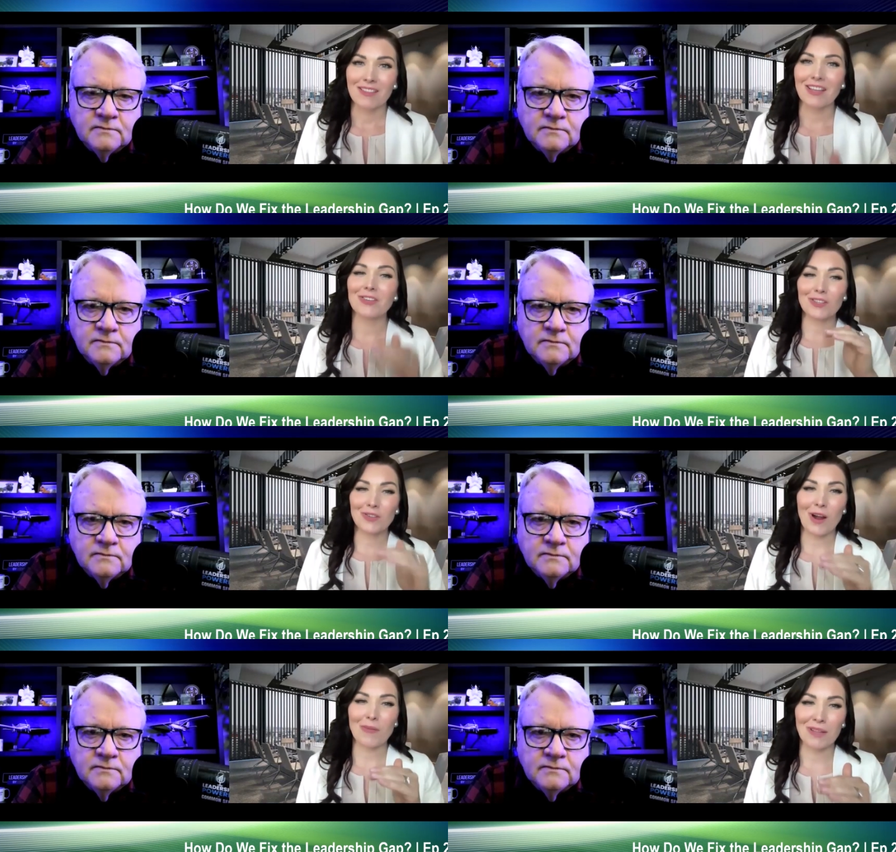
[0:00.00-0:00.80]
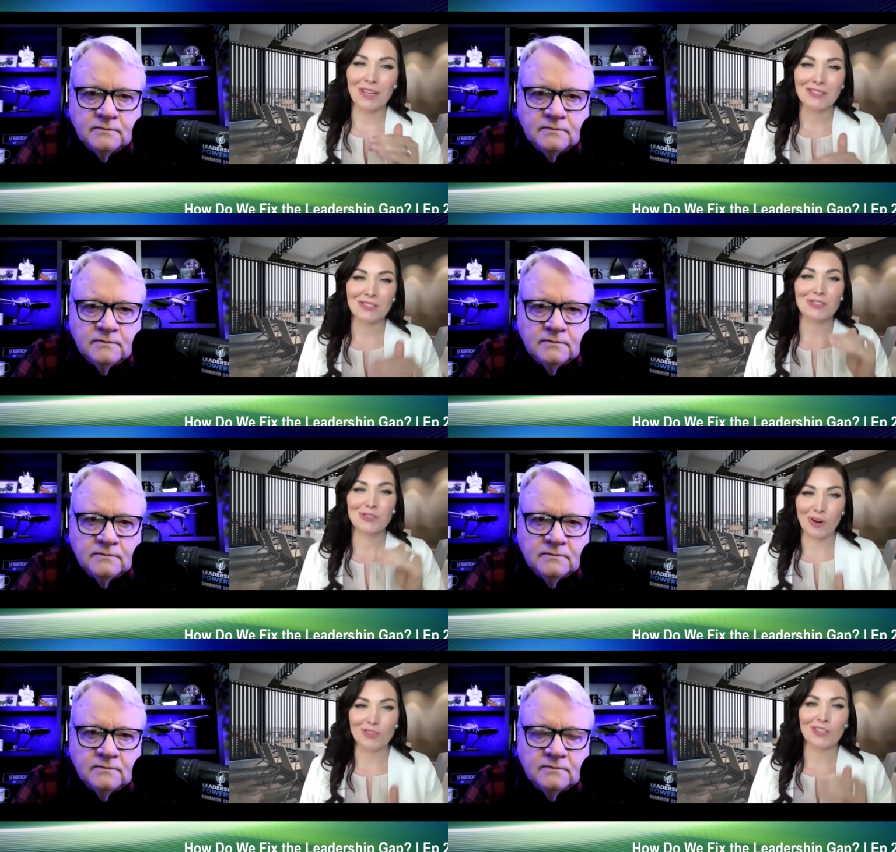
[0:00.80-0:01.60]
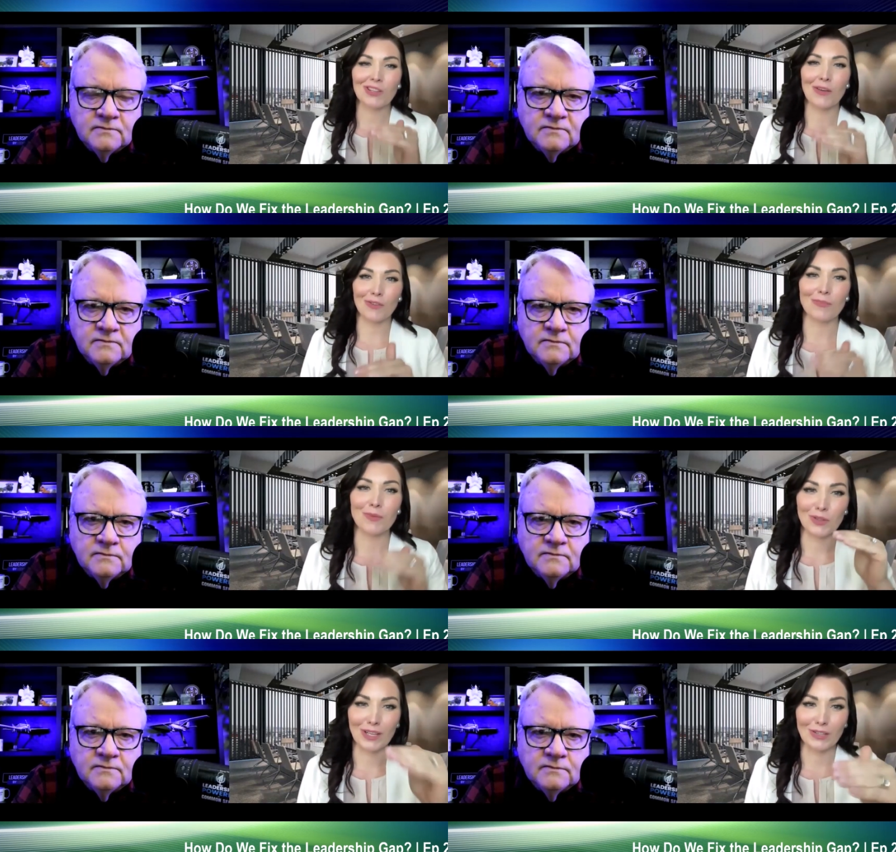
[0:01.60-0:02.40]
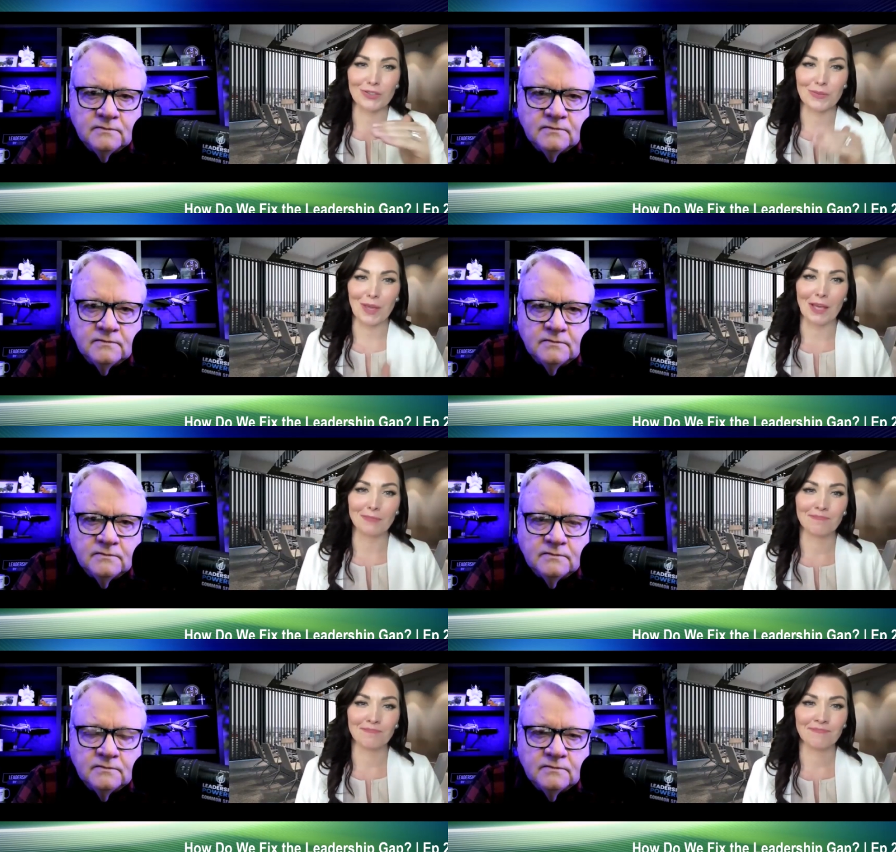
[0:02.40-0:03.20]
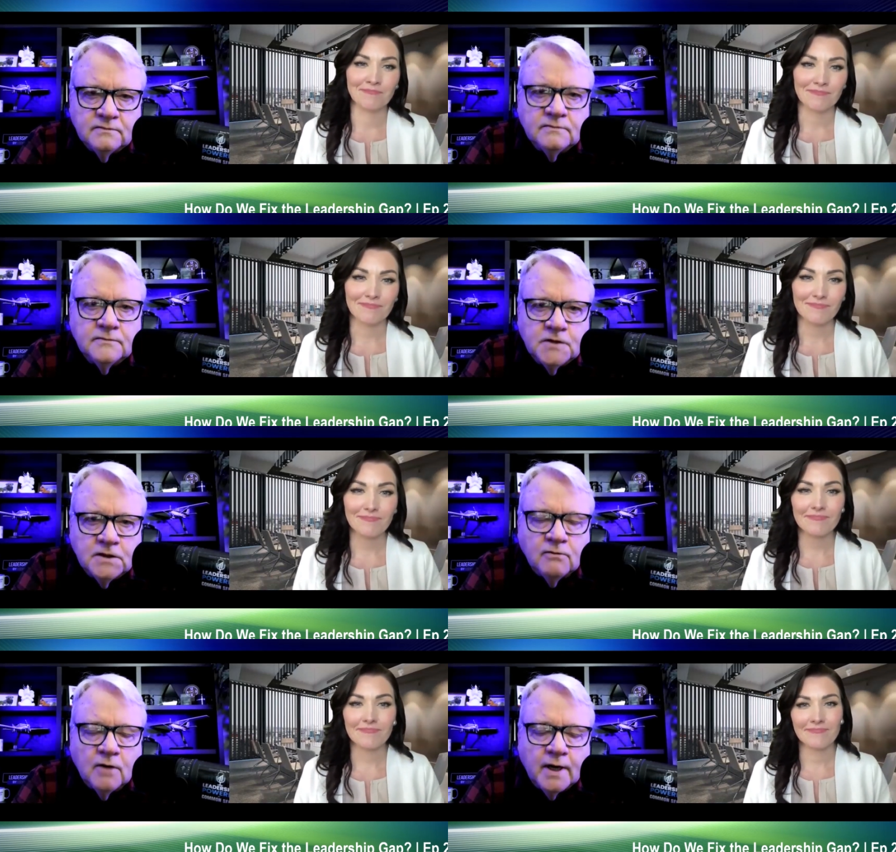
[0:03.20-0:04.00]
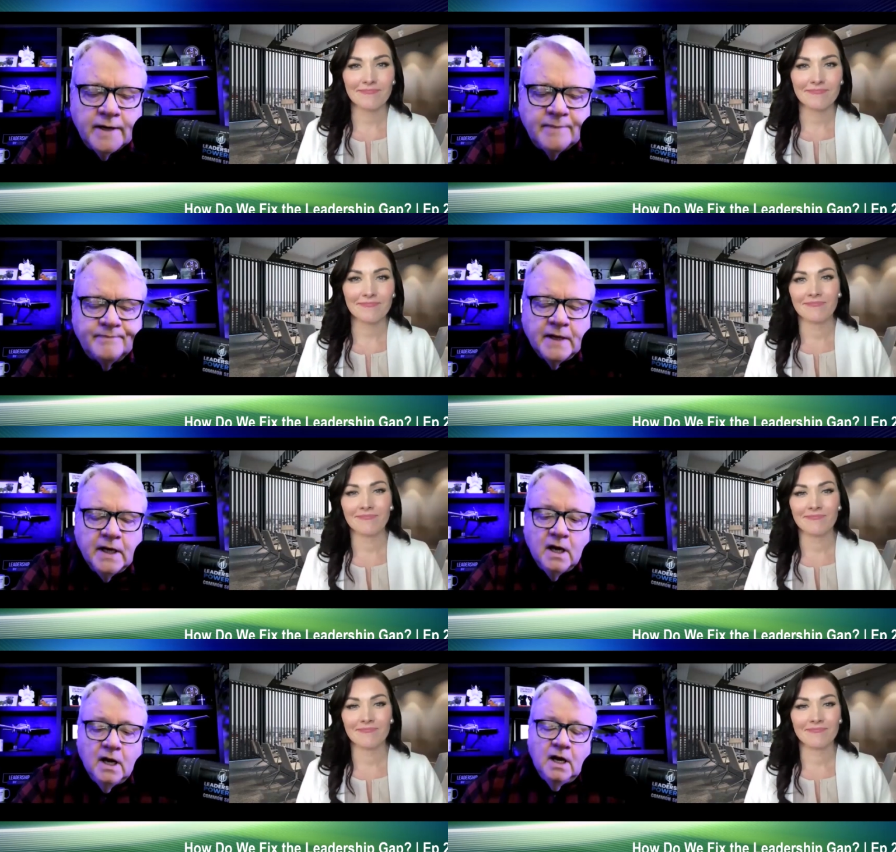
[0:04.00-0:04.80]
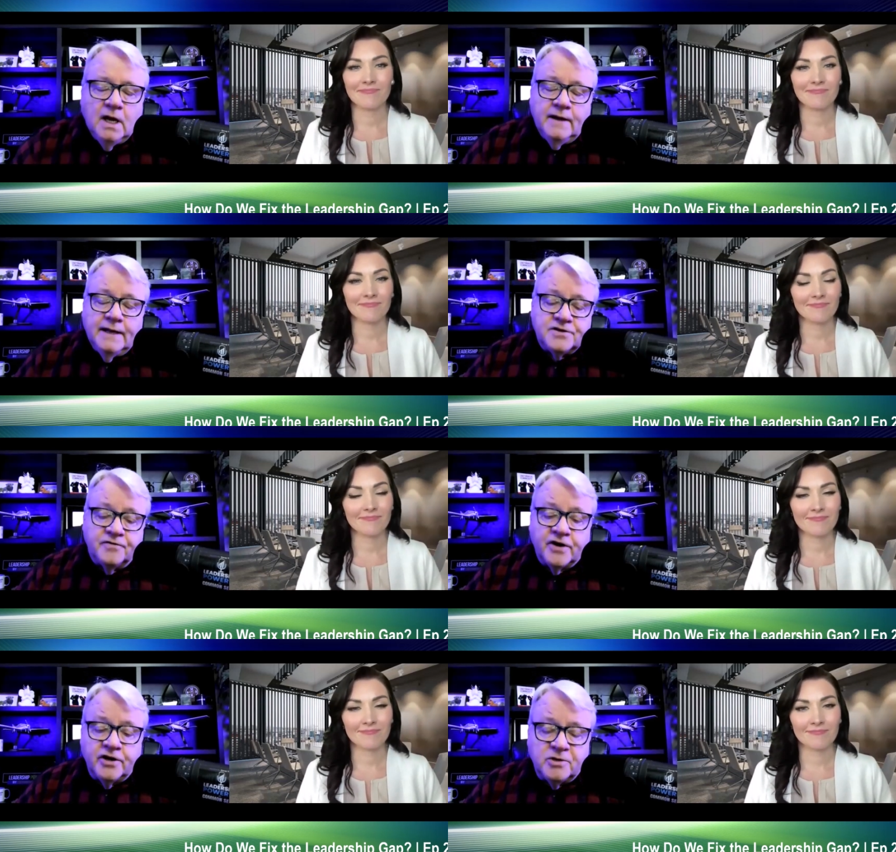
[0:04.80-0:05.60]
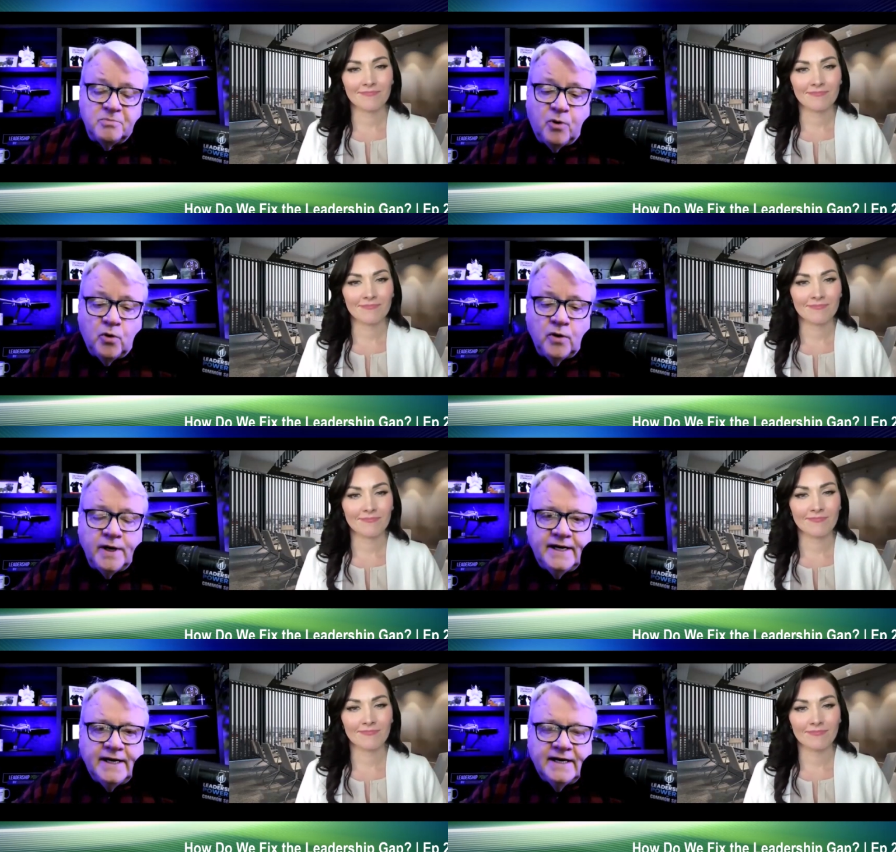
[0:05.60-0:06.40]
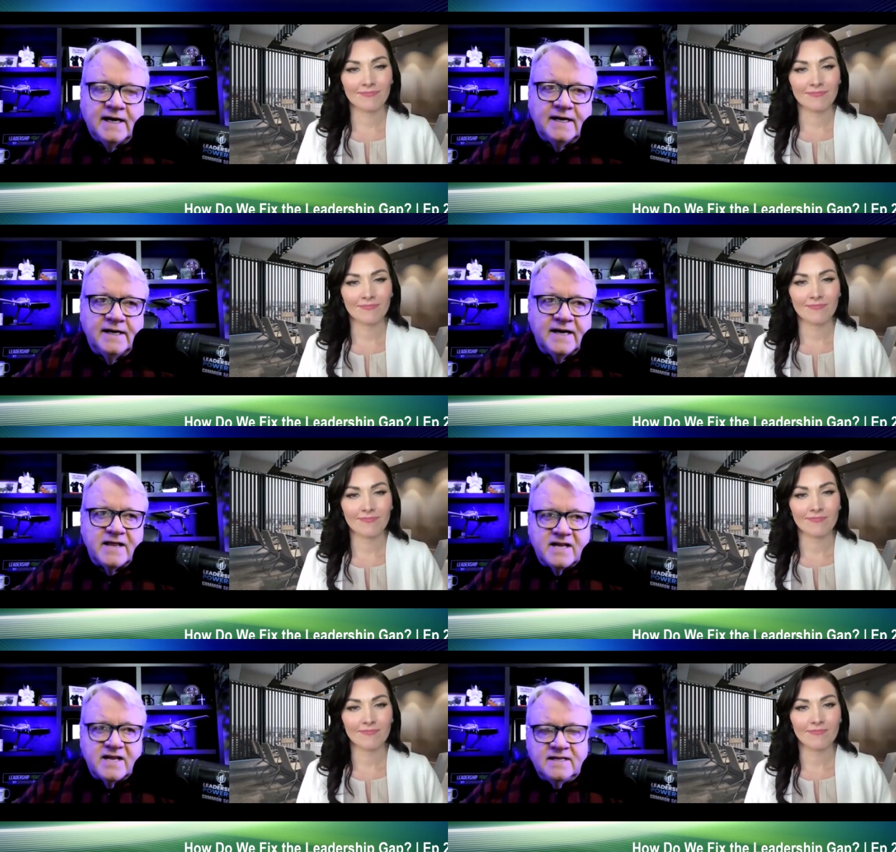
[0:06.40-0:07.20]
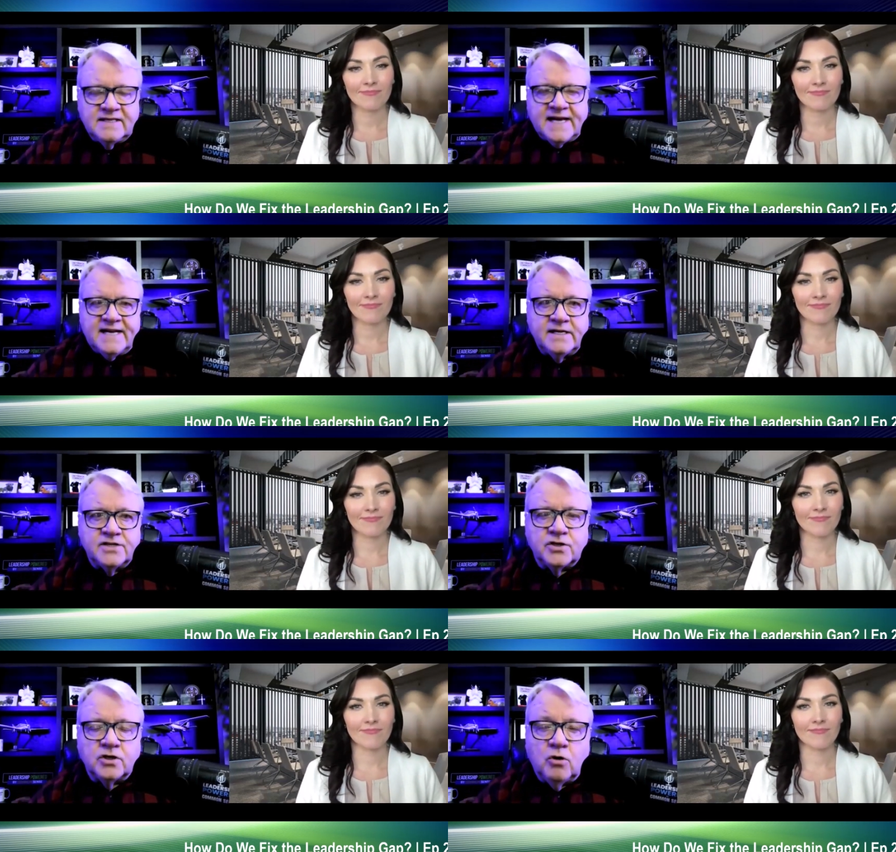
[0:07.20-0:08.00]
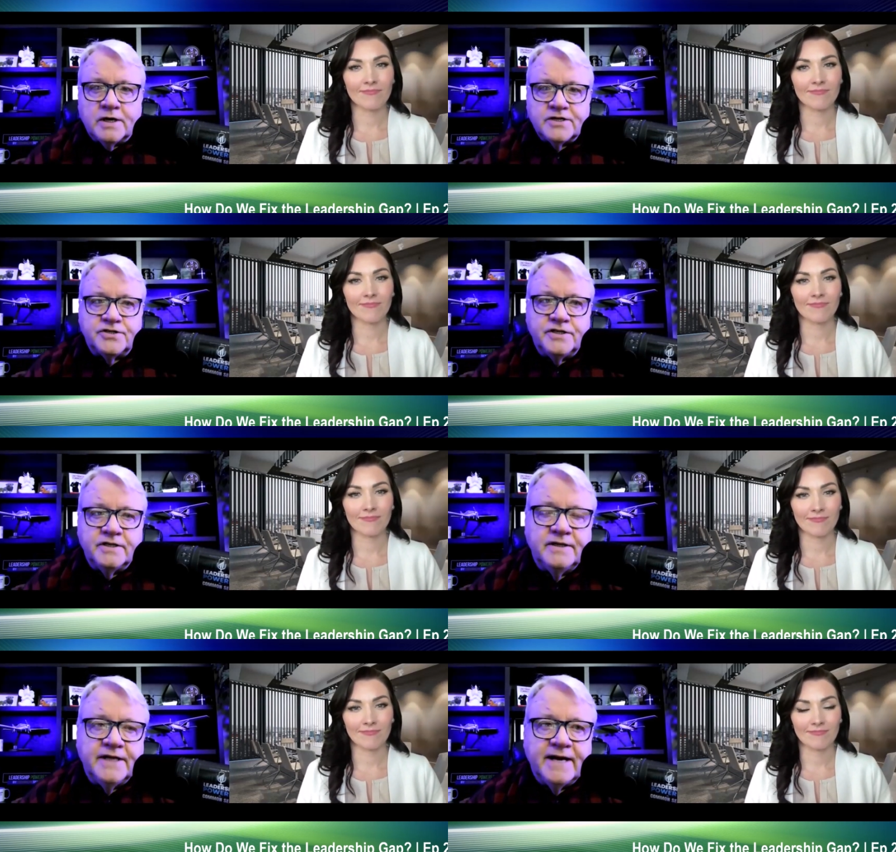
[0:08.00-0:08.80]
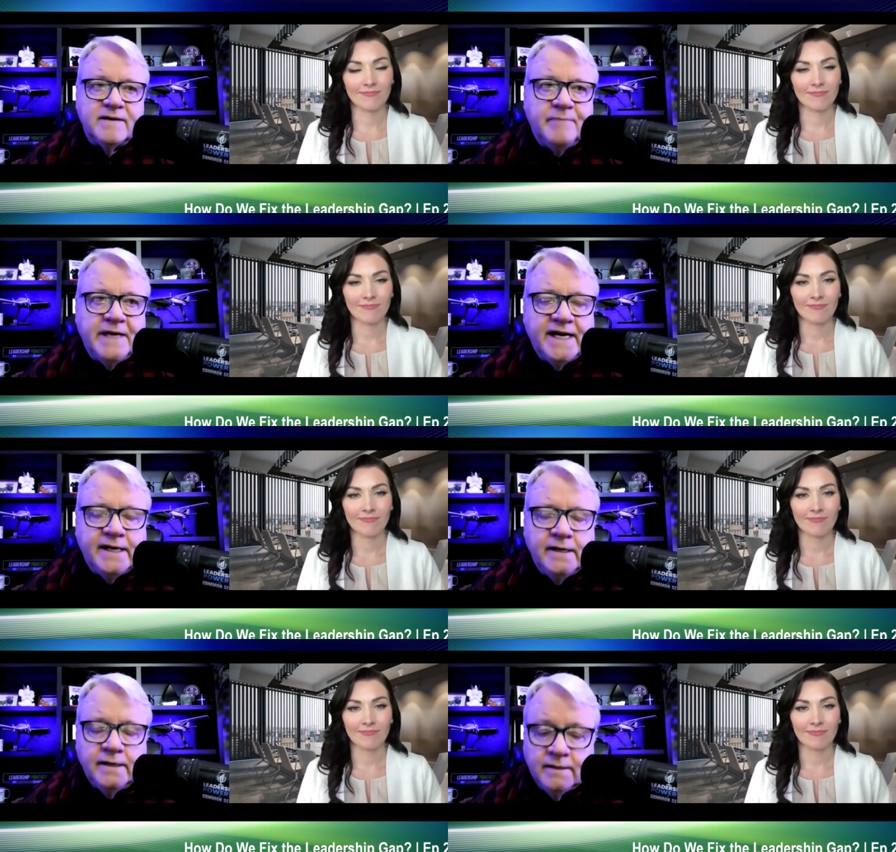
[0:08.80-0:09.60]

Speaker 1: Then you're in the right place to start to level up your leadership game.
Speaker 2: Right. That's a very good point. And I, and I think that is a question that many